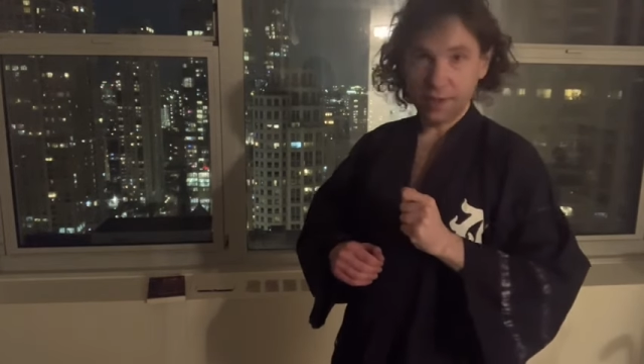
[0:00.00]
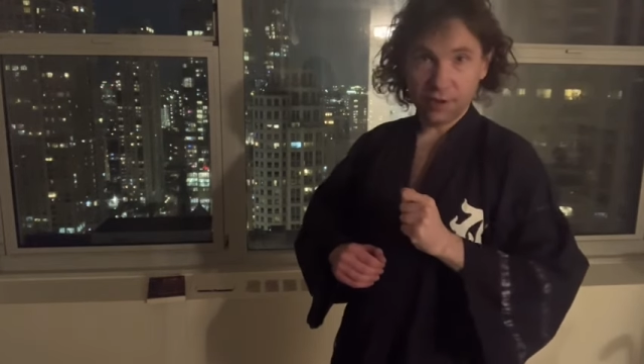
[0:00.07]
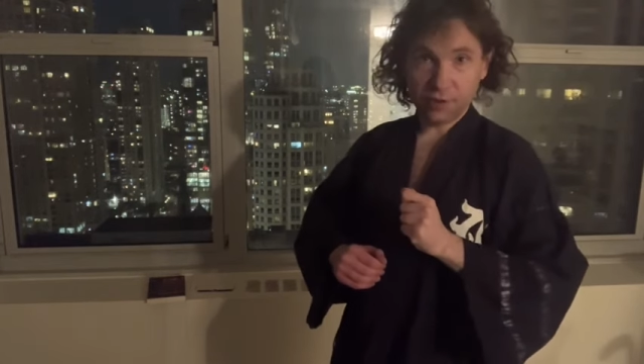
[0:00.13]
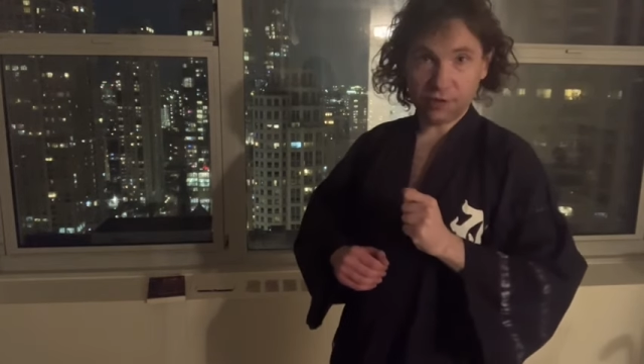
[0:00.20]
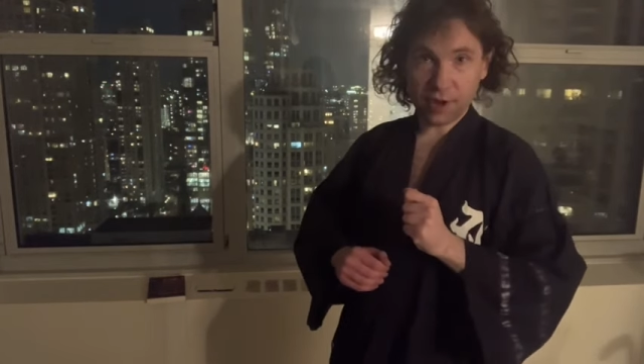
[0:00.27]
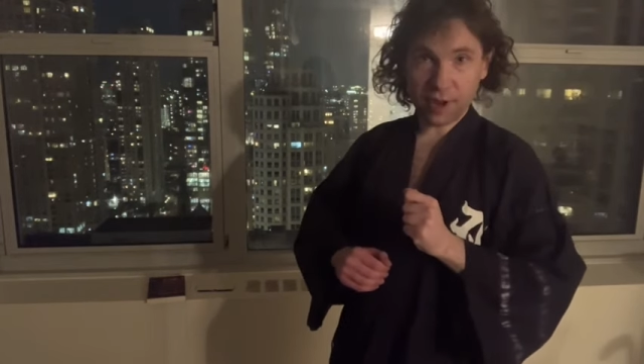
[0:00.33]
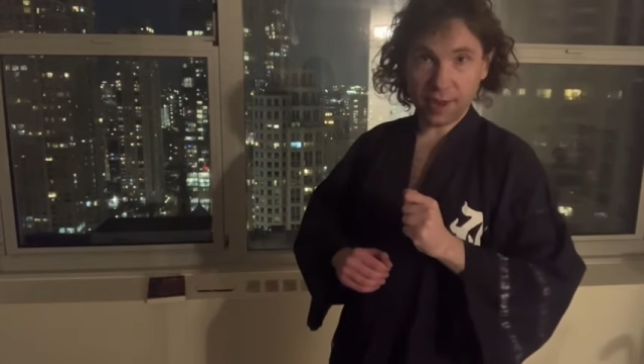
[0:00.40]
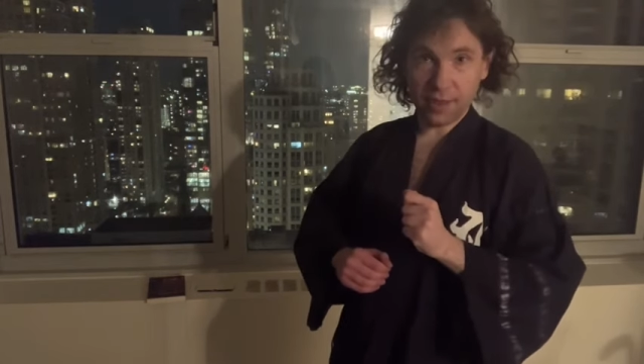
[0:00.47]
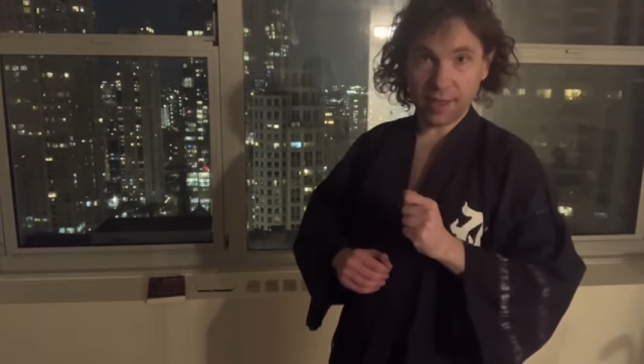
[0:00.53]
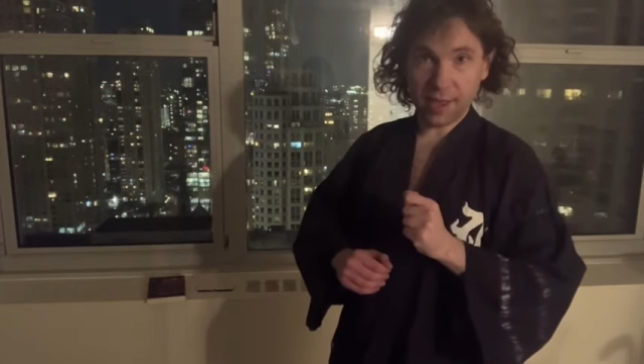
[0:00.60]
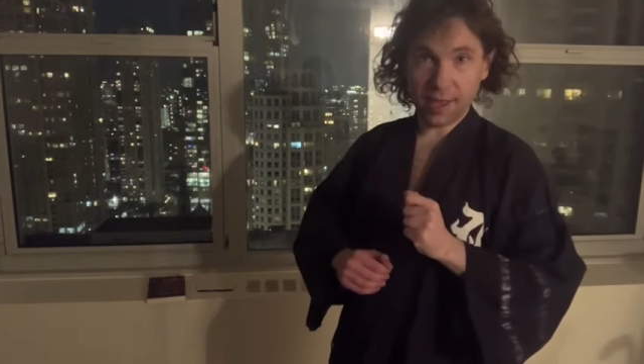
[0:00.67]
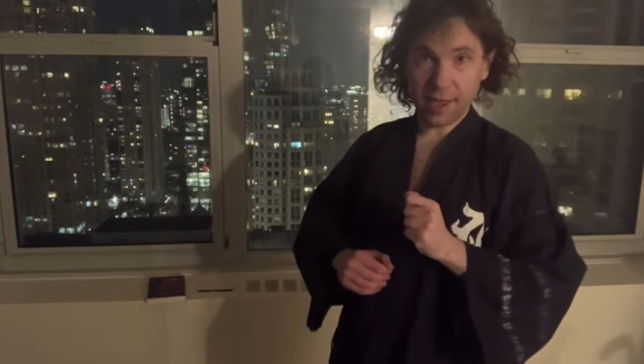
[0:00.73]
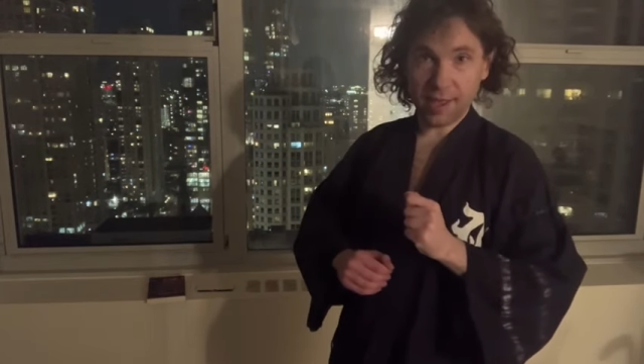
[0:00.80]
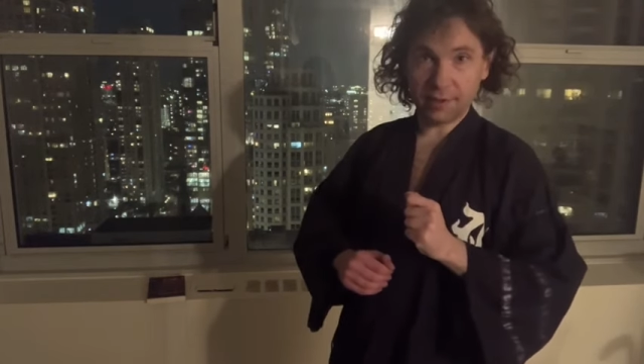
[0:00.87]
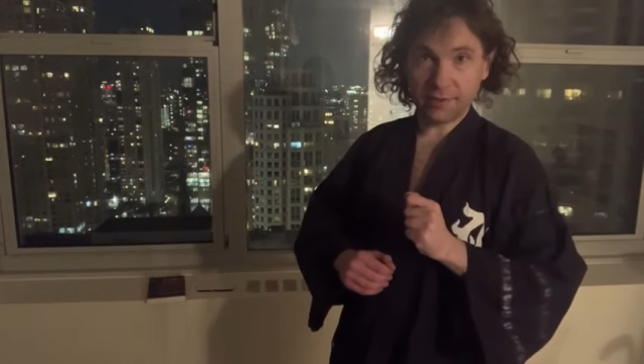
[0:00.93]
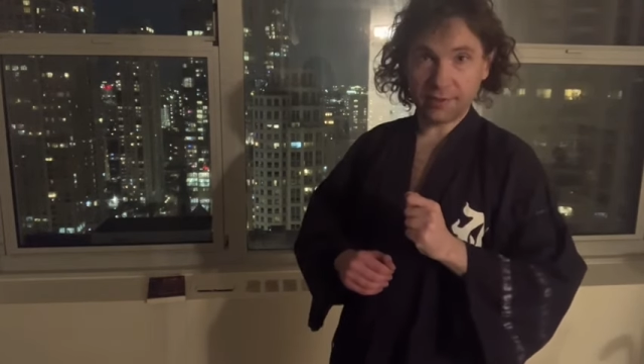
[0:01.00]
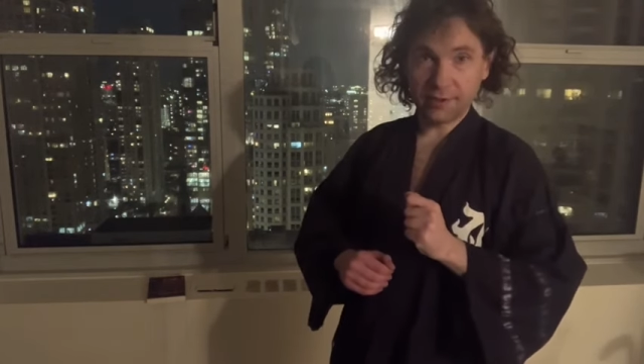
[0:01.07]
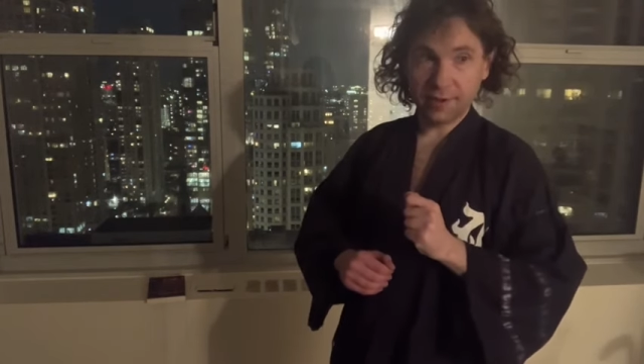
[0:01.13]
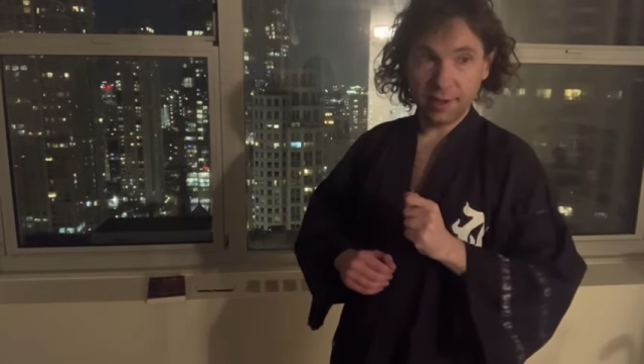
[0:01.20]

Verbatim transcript: saying that,